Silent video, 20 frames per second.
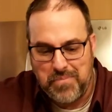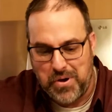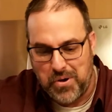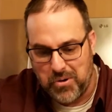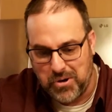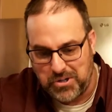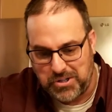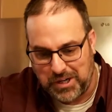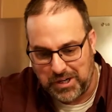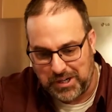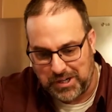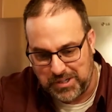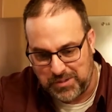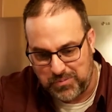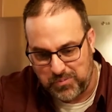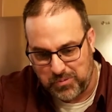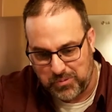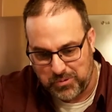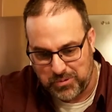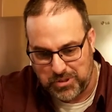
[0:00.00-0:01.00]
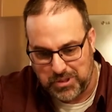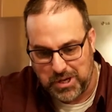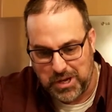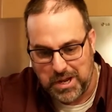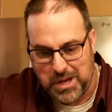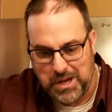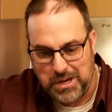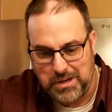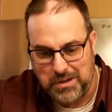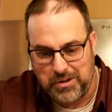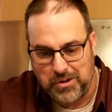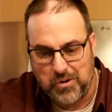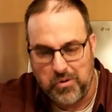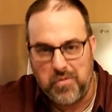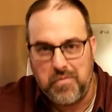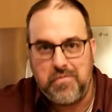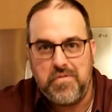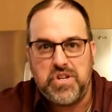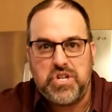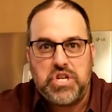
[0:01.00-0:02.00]
Purists, I guess, will say, you
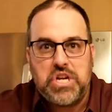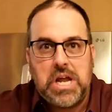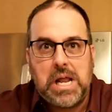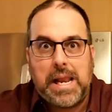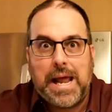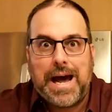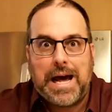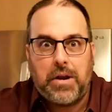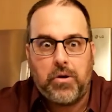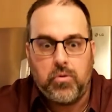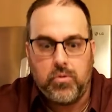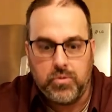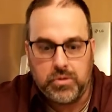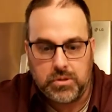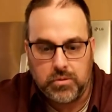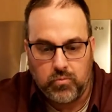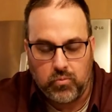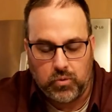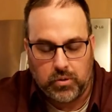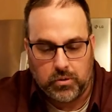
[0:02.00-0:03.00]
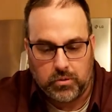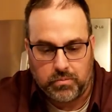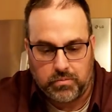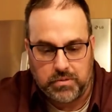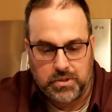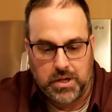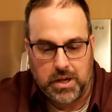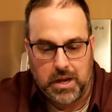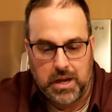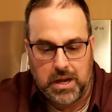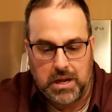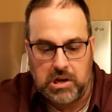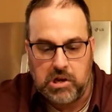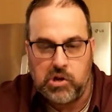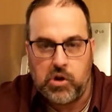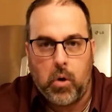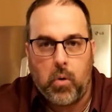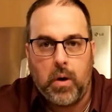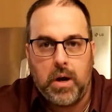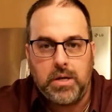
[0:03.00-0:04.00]
know, aficionados will say
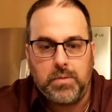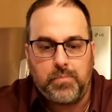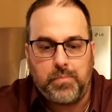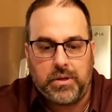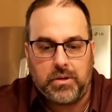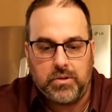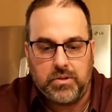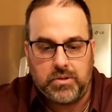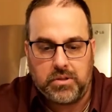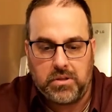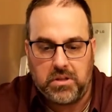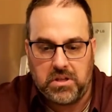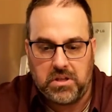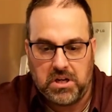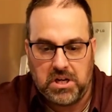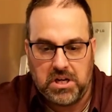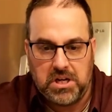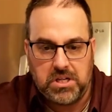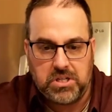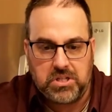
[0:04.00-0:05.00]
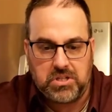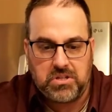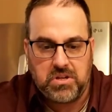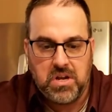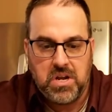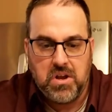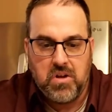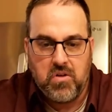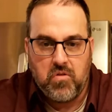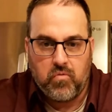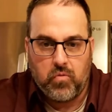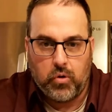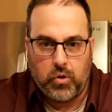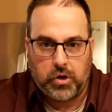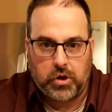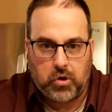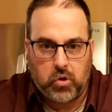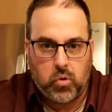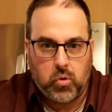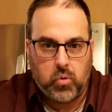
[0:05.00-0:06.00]
no ice because the ice
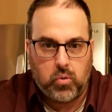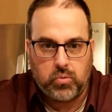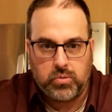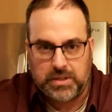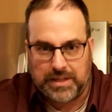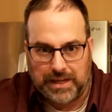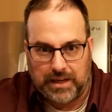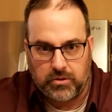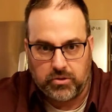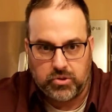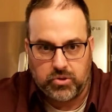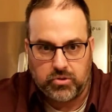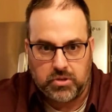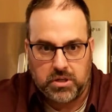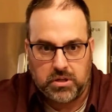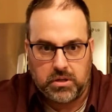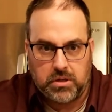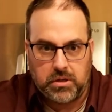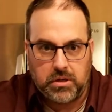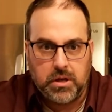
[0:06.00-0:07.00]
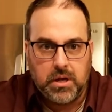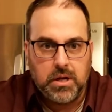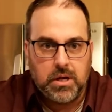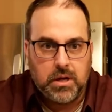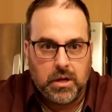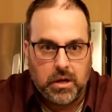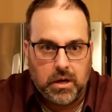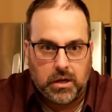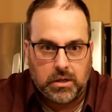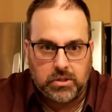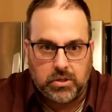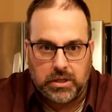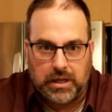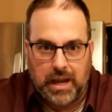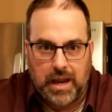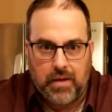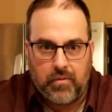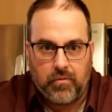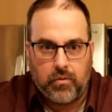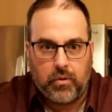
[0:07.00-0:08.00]
really cools, kills your tongue. So
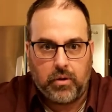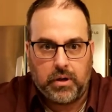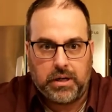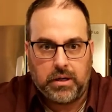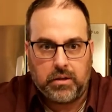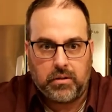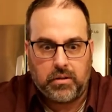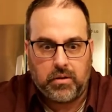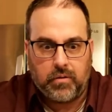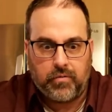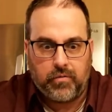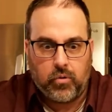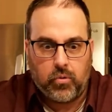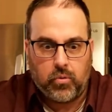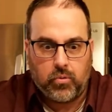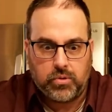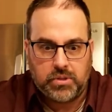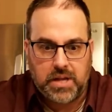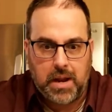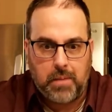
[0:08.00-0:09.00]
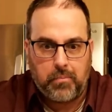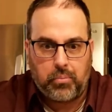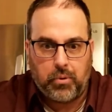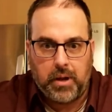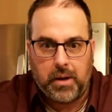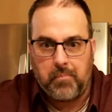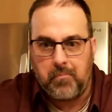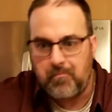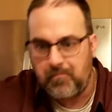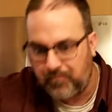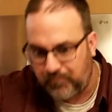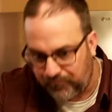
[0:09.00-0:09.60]
you can't really get the full sampling,